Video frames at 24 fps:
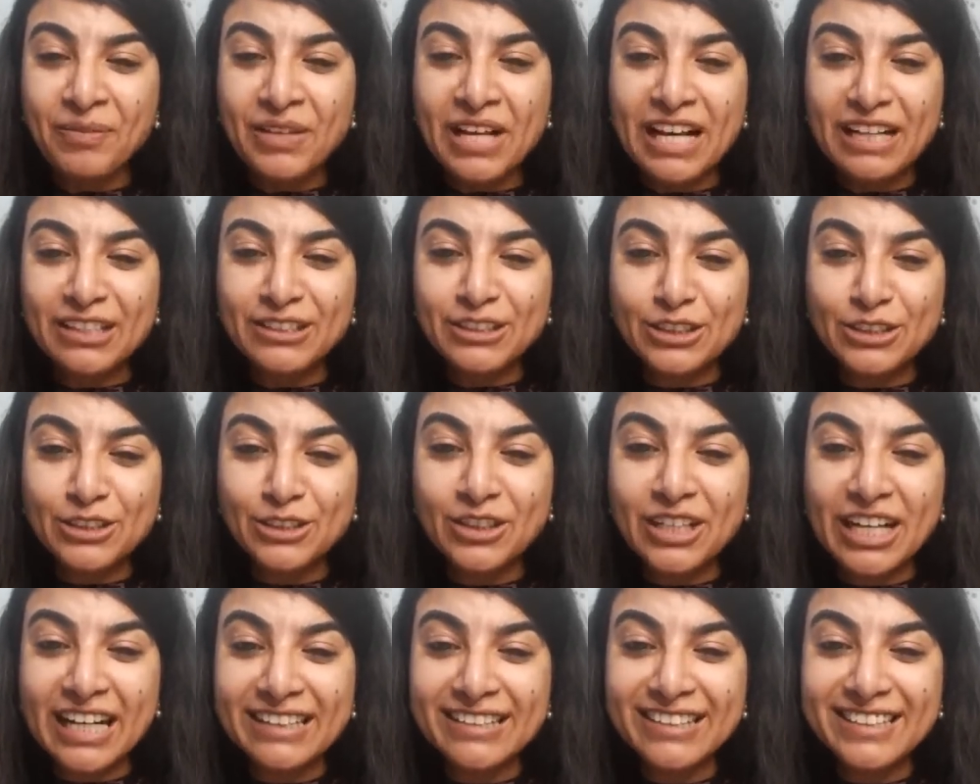So
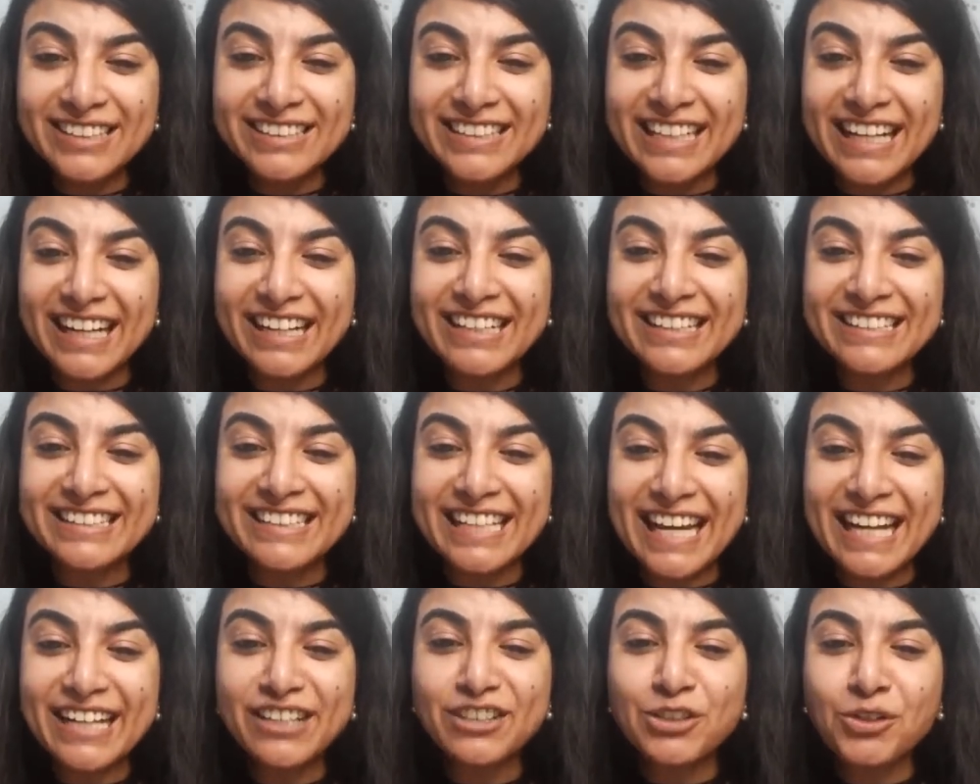Sugandh is saying,
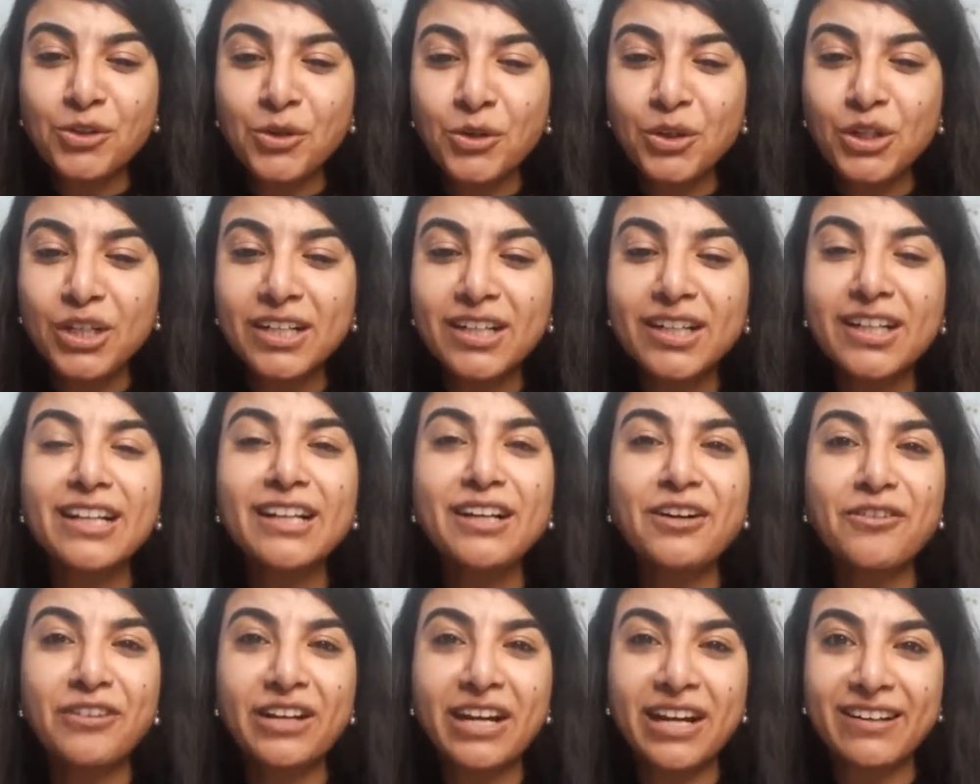takes real
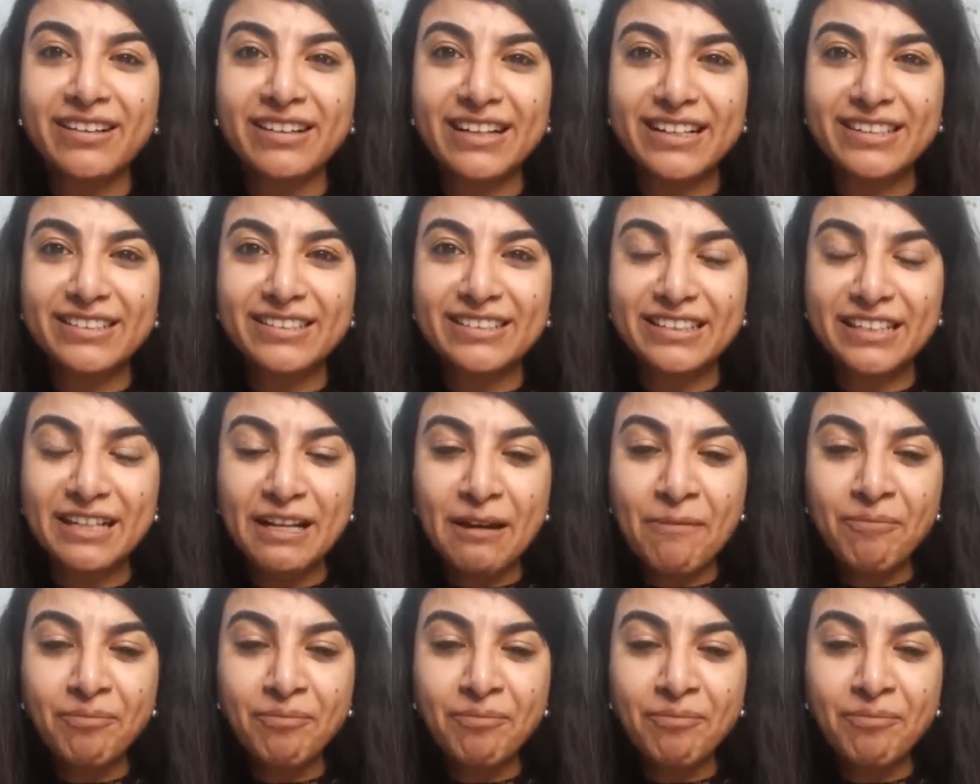awareness